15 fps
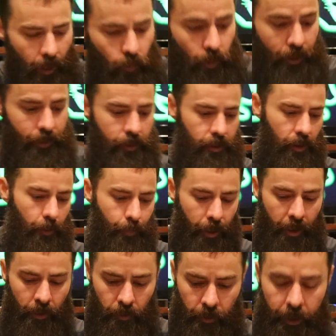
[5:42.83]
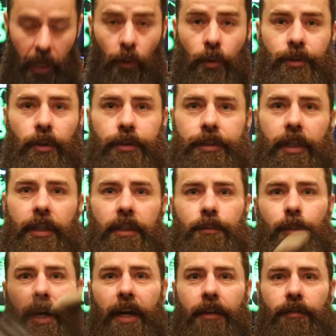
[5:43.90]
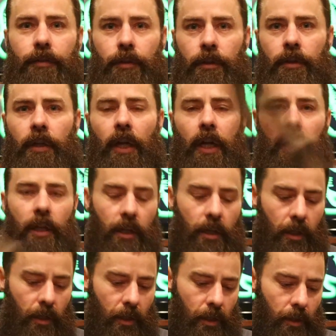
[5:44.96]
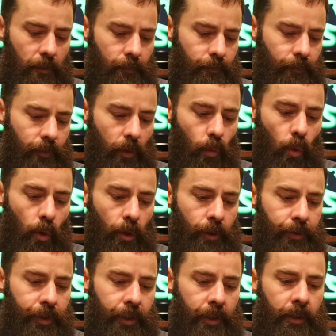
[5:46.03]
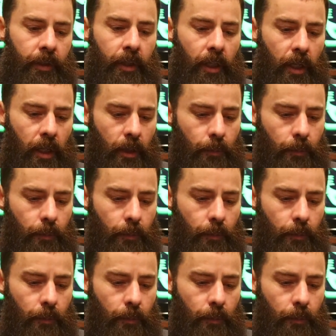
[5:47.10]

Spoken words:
which apparently I was going to send these back for warranty,